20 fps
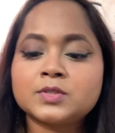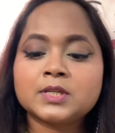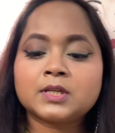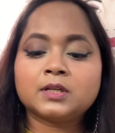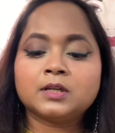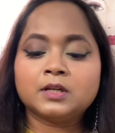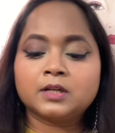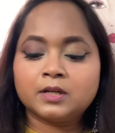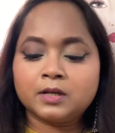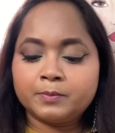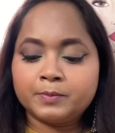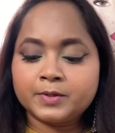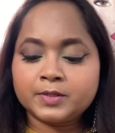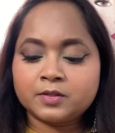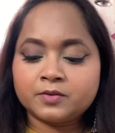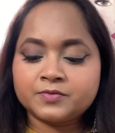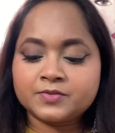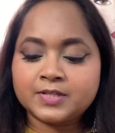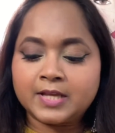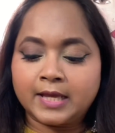a little bit of
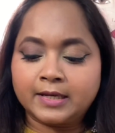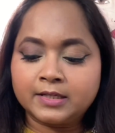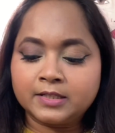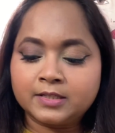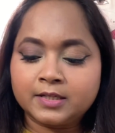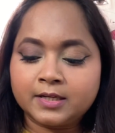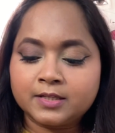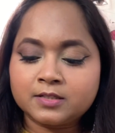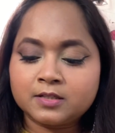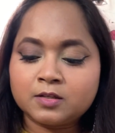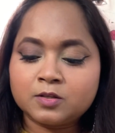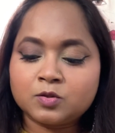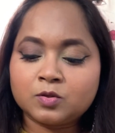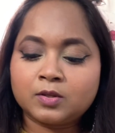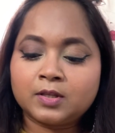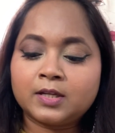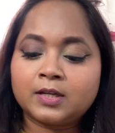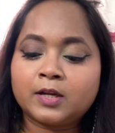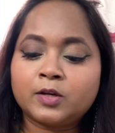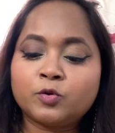sanitizer so that
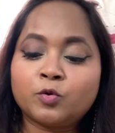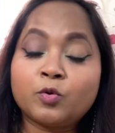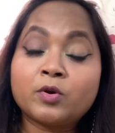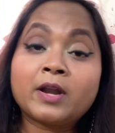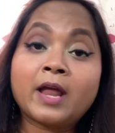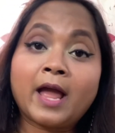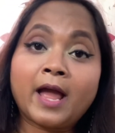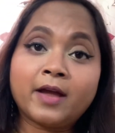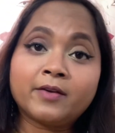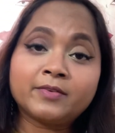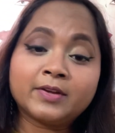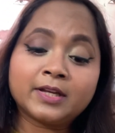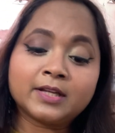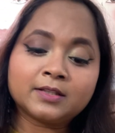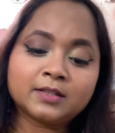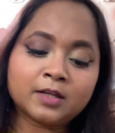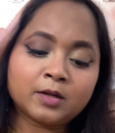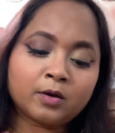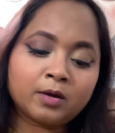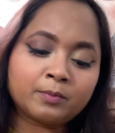I don't have
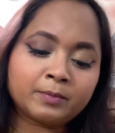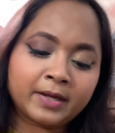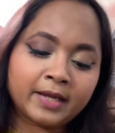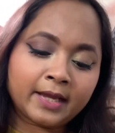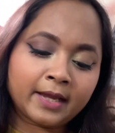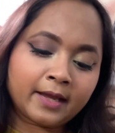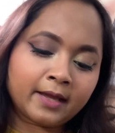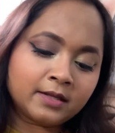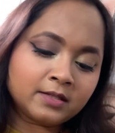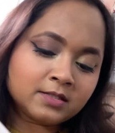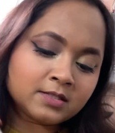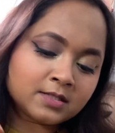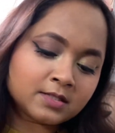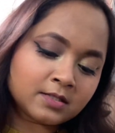anything on my hands.